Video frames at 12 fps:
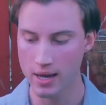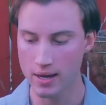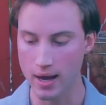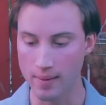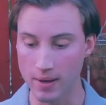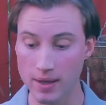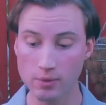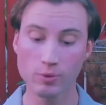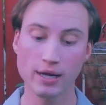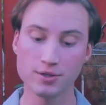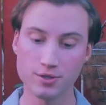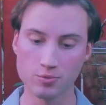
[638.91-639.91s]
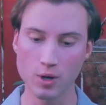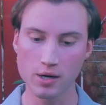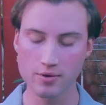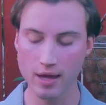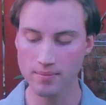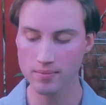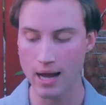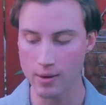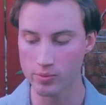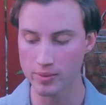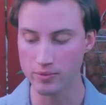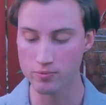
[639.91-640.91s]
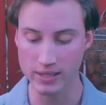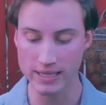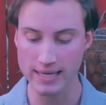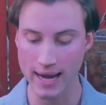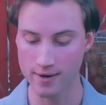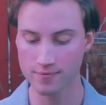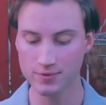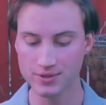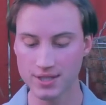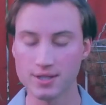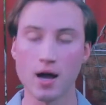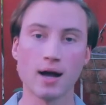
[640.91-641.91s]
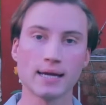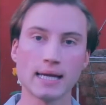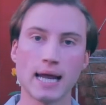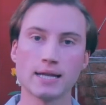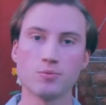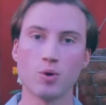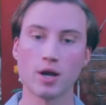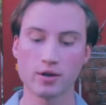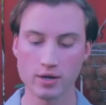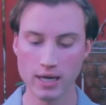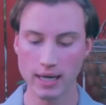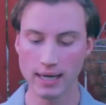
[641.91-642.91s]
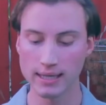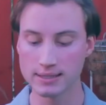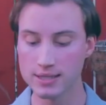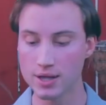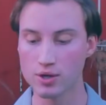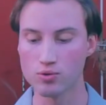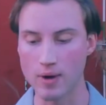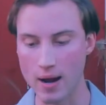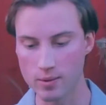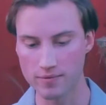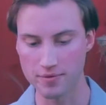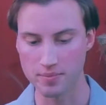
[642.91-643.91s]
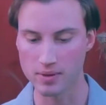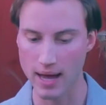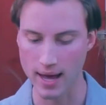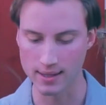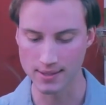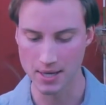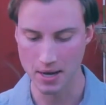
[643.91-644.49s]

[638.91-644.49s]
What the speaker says: And then when I do water them, I will be really careful to not get any water into the crown of the plant.